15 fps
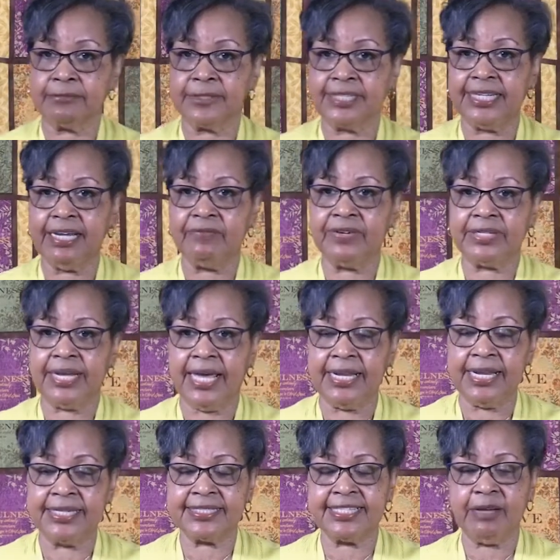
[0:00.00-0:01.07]
living
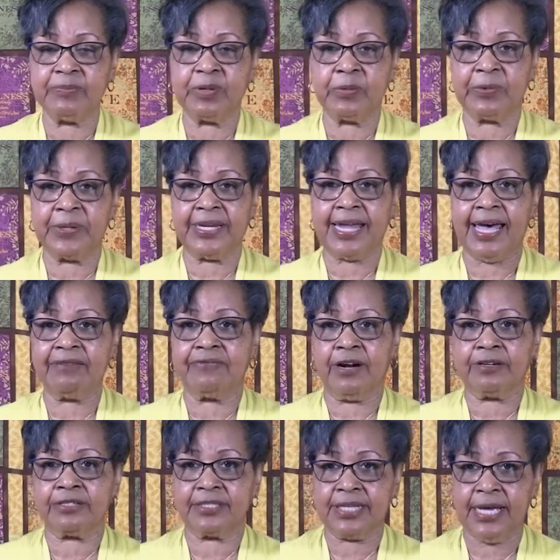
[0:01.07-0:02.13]
an exemplary life
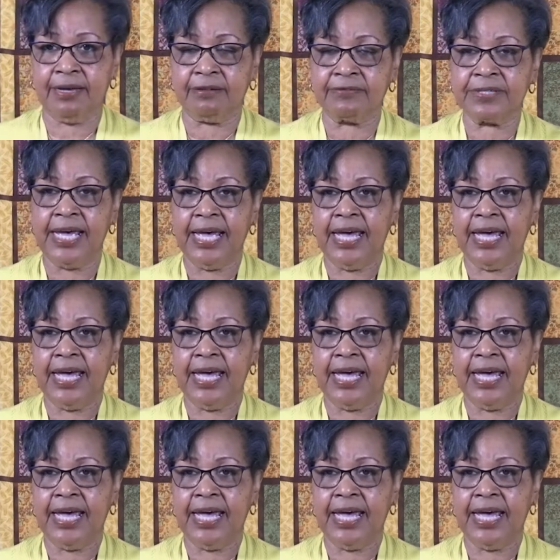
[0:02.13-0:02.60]
ourselves.